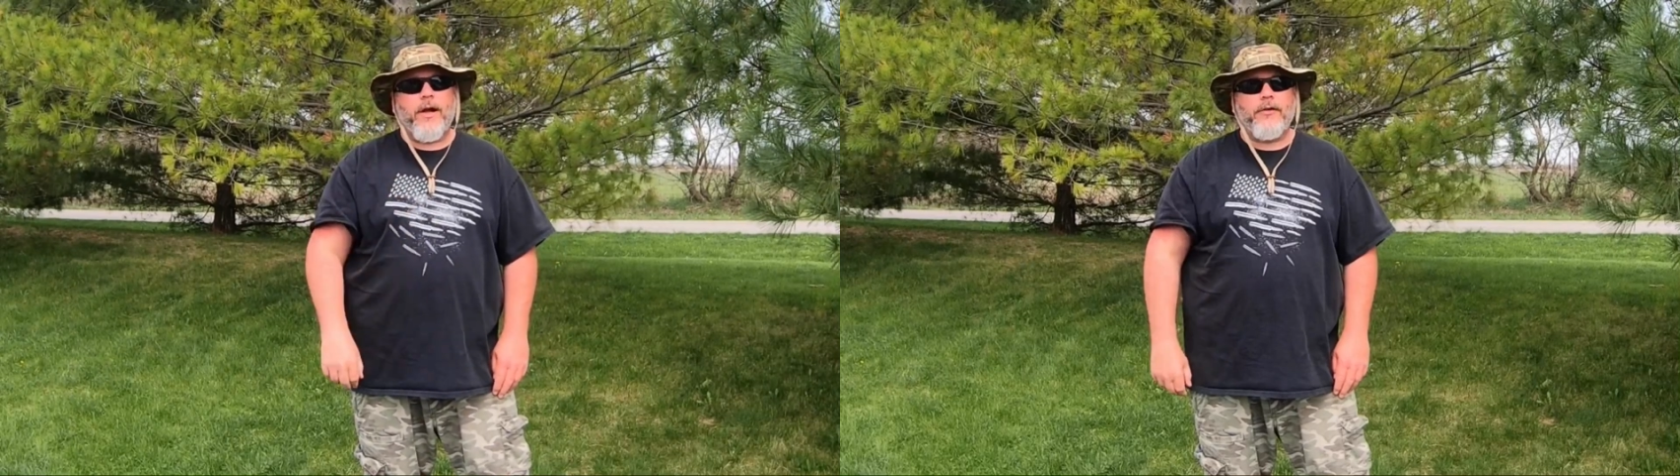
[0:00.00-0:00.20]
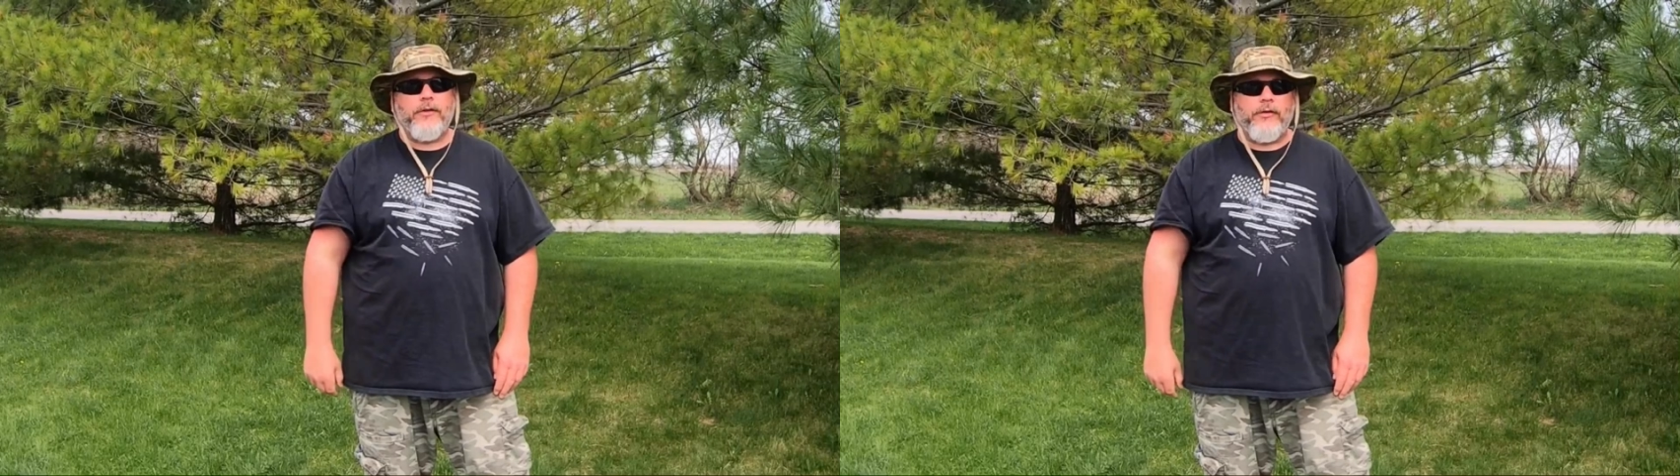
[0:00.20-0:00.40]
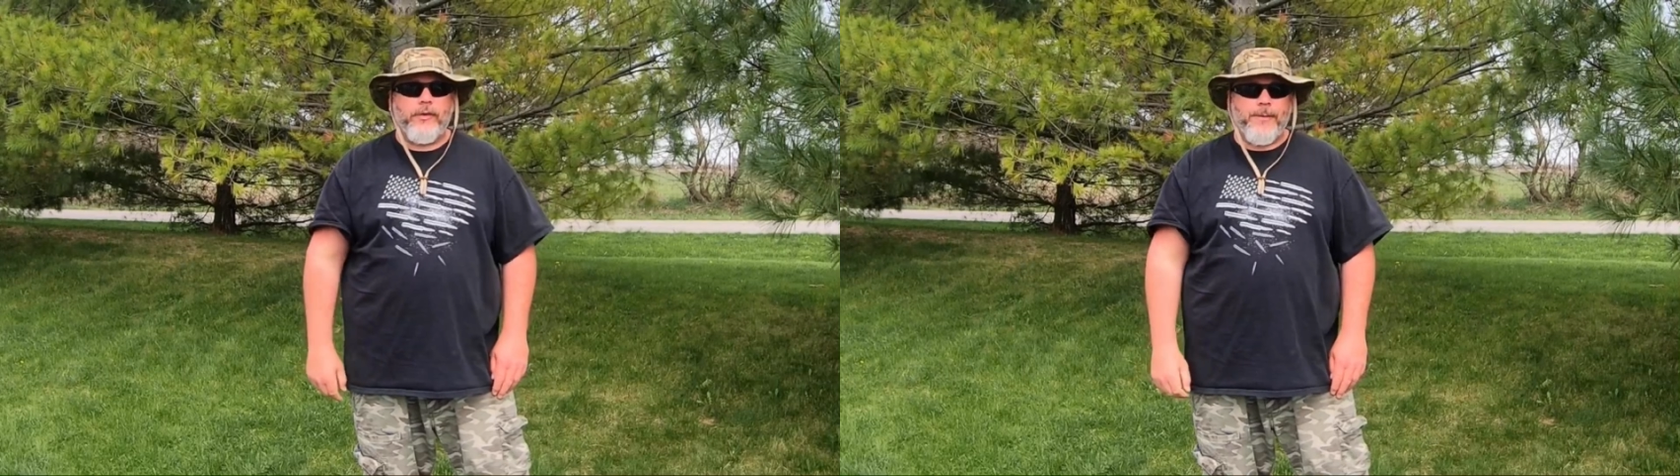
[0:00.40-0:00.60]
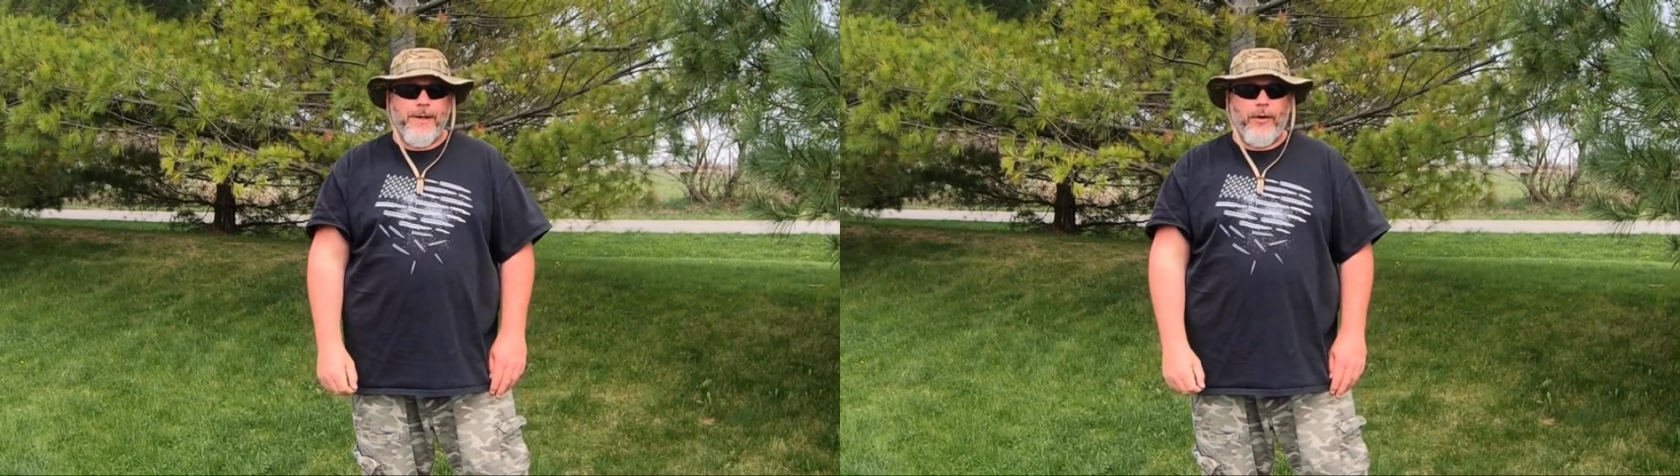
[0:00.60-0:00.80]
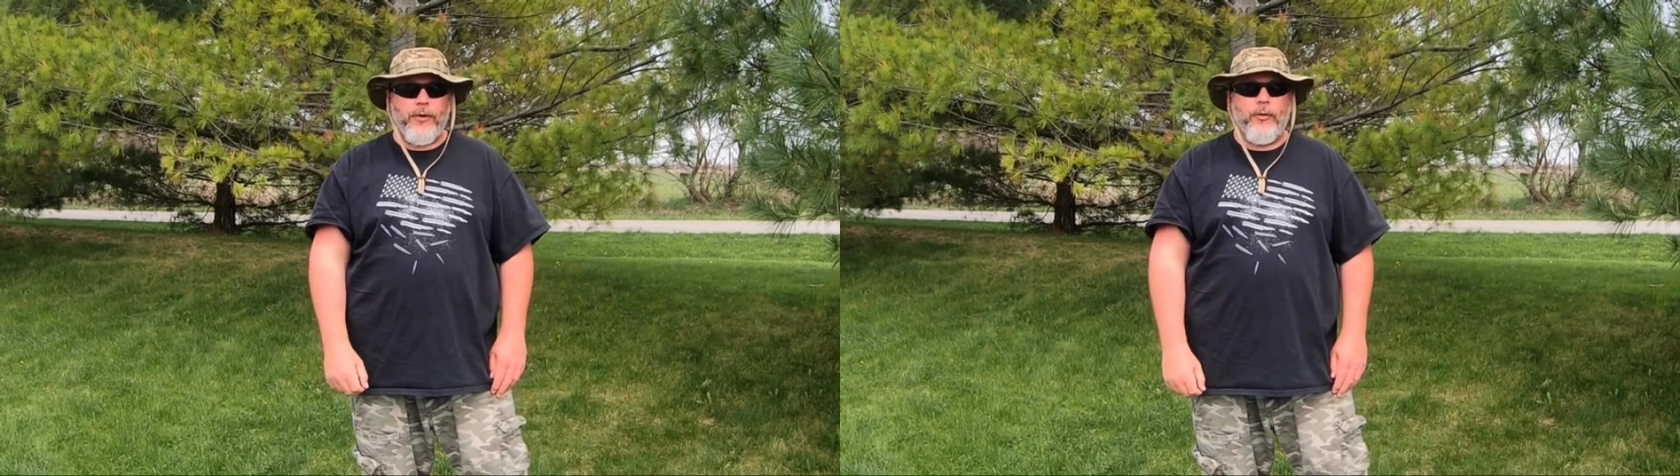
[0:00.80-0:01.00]
on Jesse B
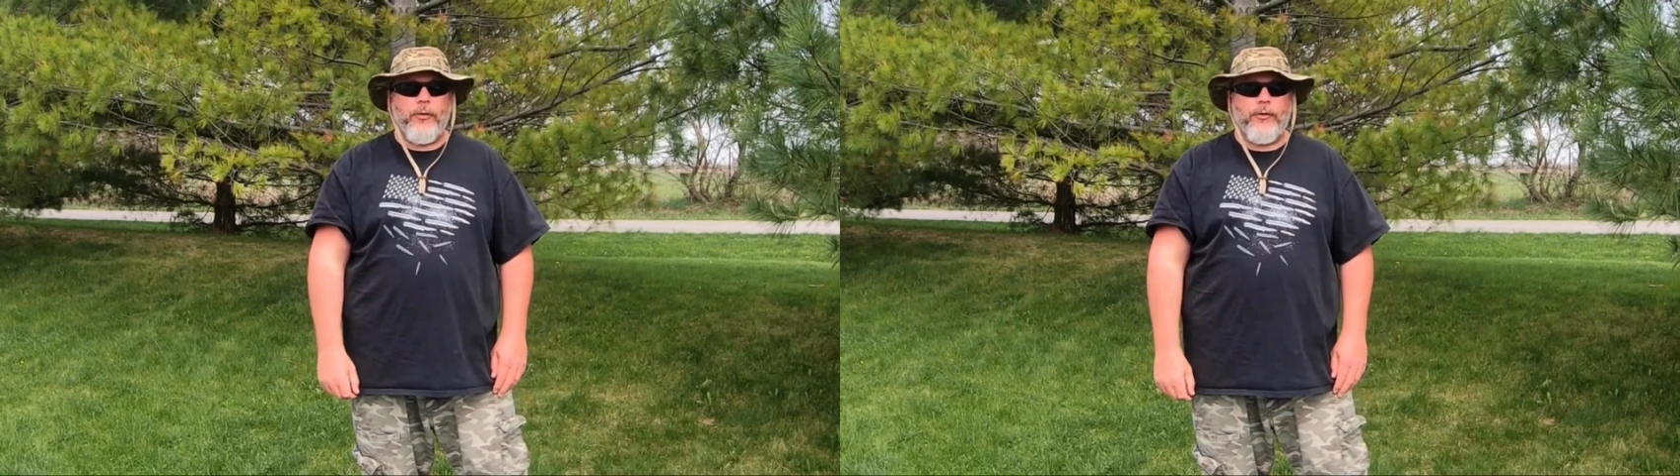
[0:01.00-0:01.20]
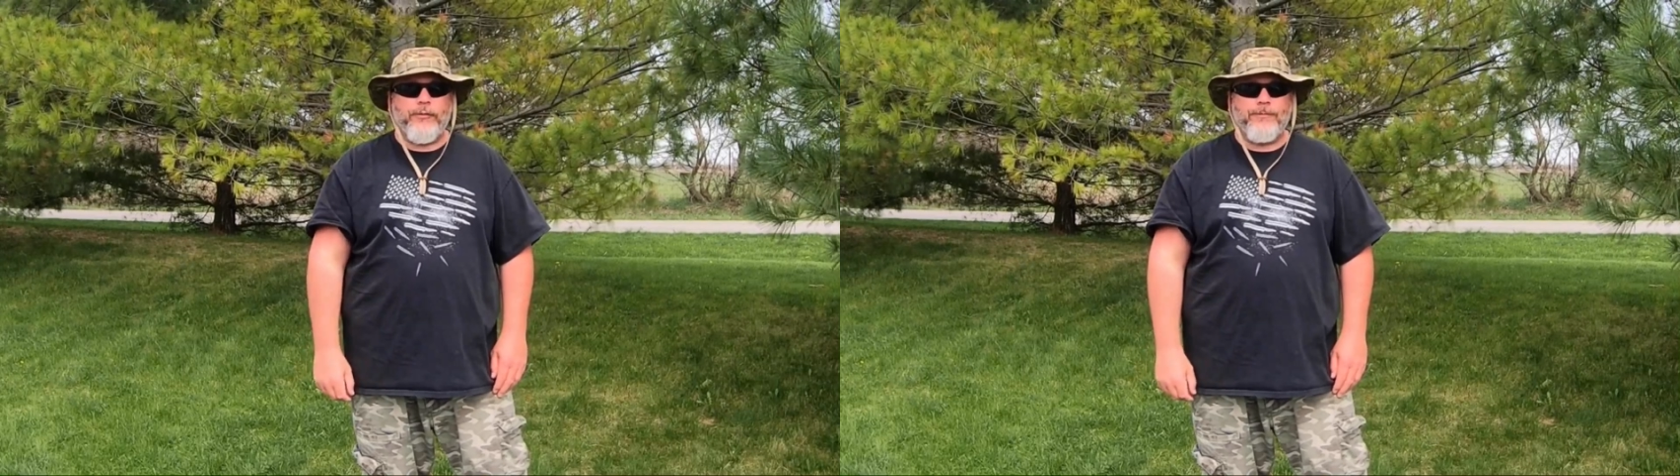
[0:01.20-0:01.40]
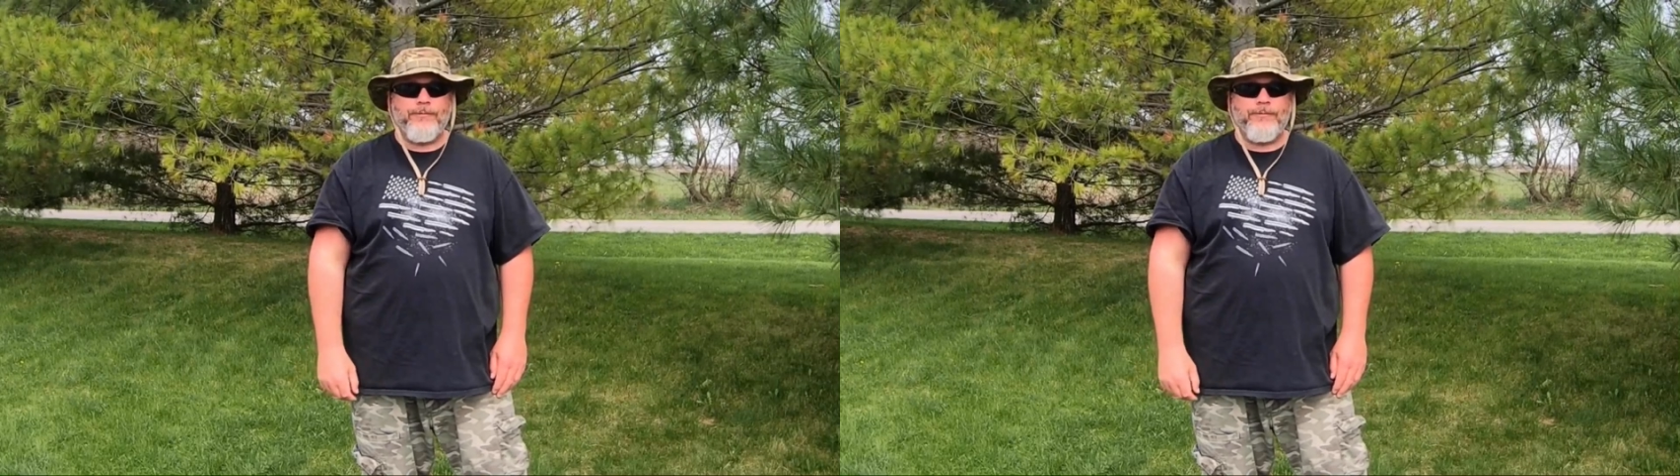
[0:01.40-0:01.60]
Outdoors.